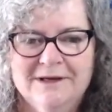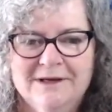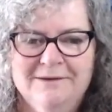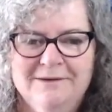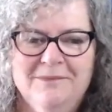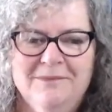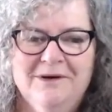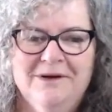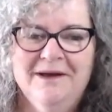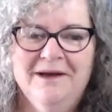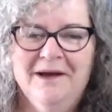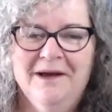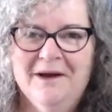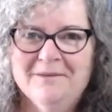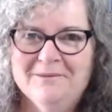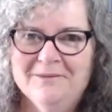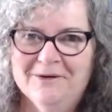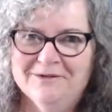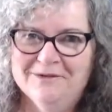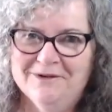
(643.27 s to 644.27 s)
On
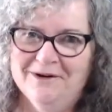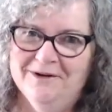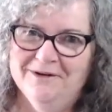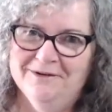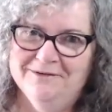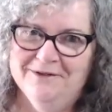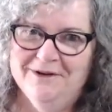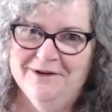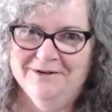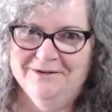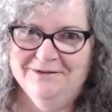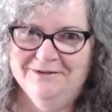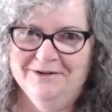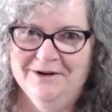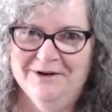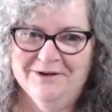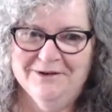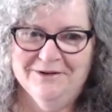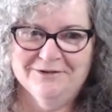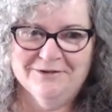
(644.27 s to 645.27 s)
the
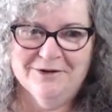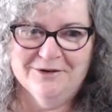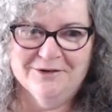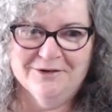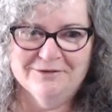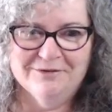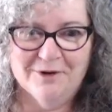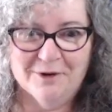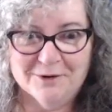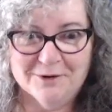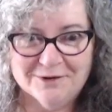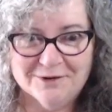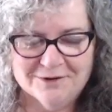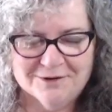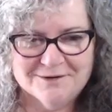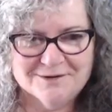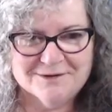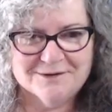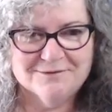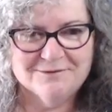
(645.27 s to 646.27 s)
phone, I've got the
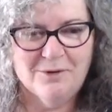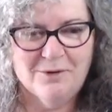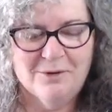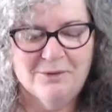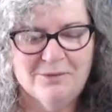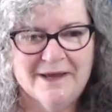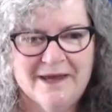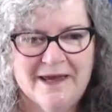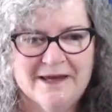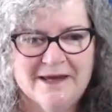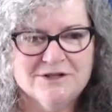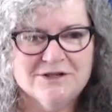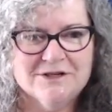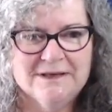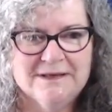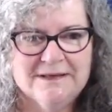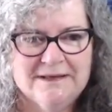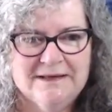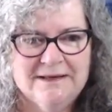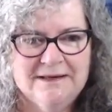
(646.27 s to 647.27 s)
photos of
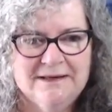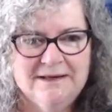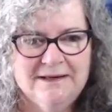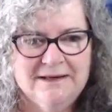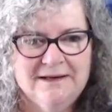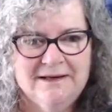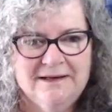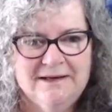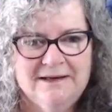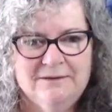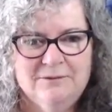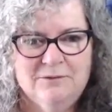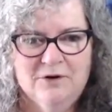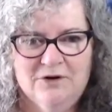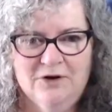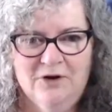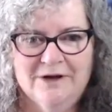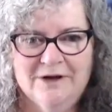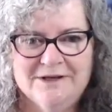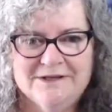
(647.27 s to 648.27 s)
what
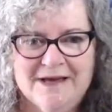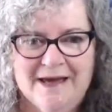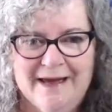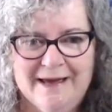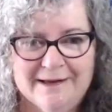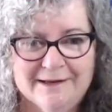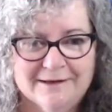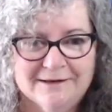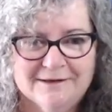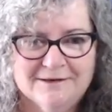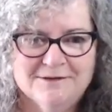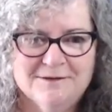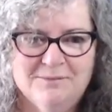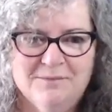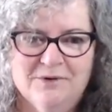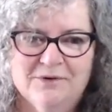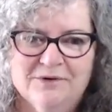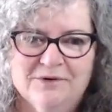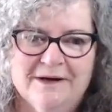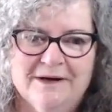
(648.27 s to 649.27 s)
I take to
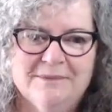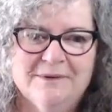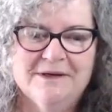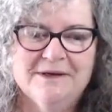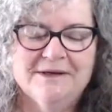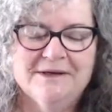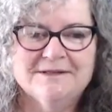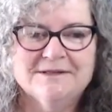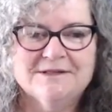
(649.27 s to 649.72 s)
put up here.